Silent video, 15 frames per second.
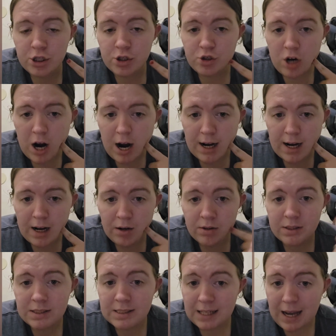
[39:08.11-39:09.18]
to try it out
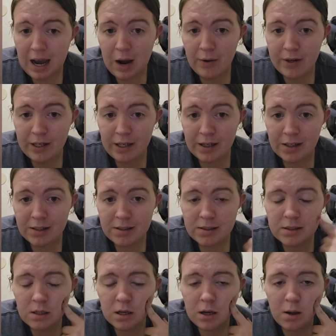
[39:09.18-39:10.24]
and see how it
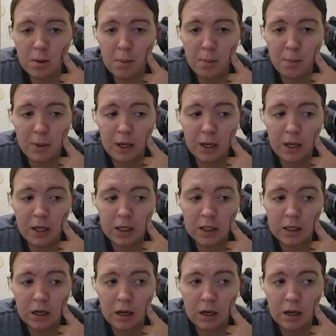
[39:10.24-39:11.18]
does. But,